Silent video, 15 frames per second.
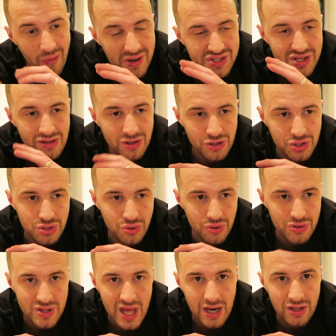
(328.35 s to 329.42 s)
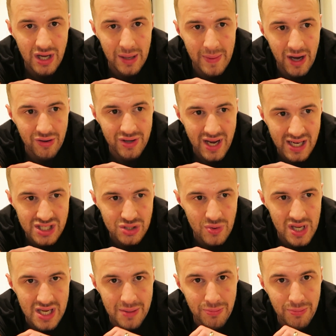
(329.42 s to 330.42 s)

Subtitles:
One's a little shorter, that'll come out next week.